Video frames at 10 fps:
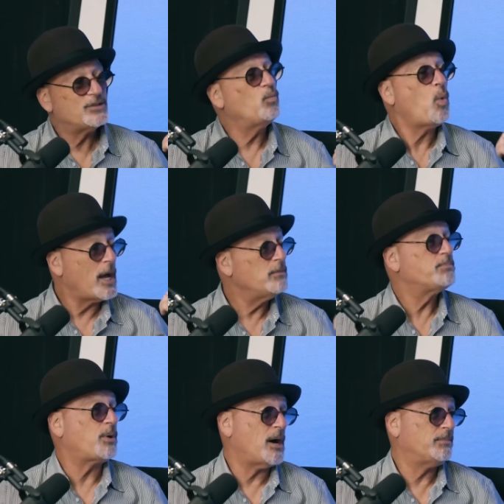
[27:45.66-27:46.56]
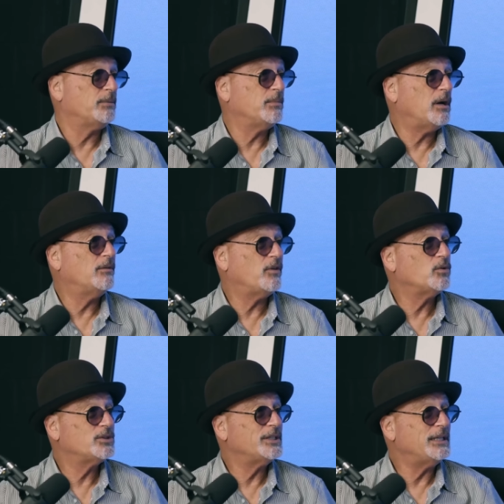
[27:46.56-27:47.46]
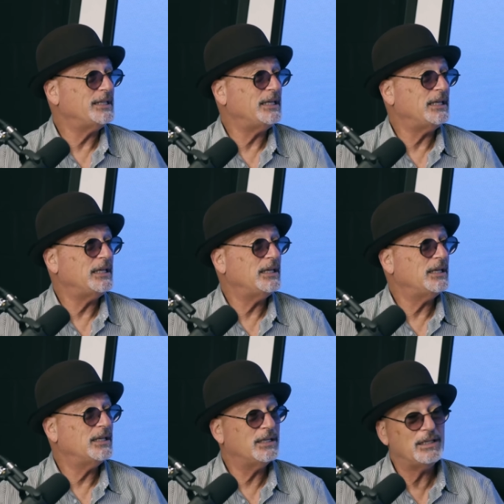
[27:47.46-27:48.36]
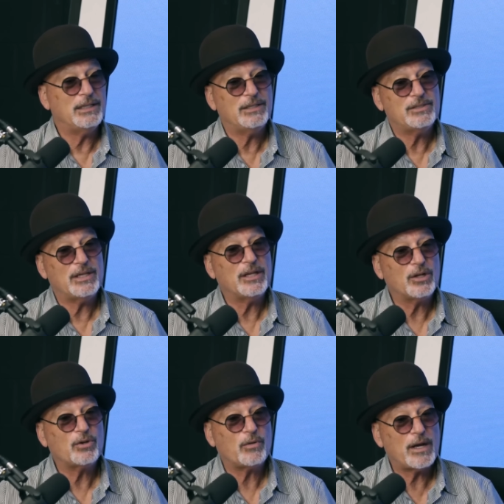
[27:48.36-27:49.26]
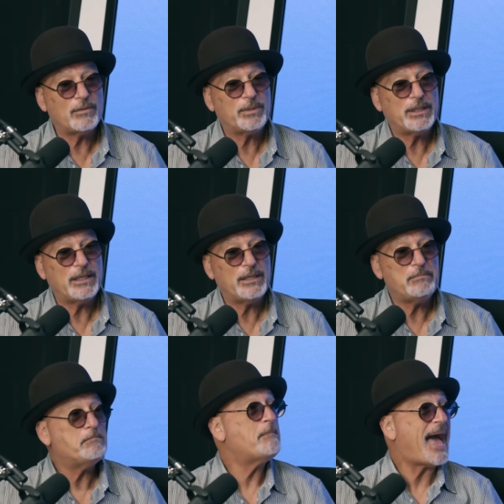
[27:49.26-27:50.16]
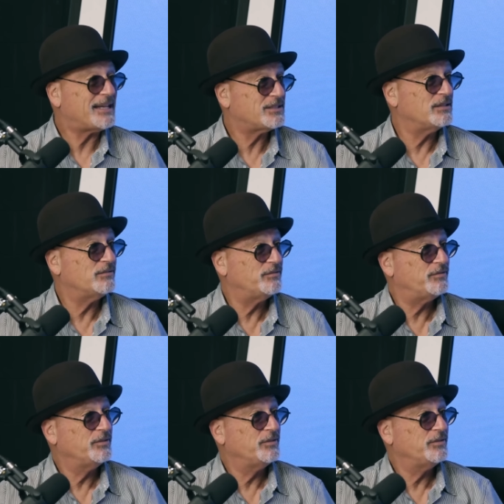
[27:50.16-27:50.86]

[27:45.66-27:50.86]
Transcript: one problem of O C D is an incredibly massive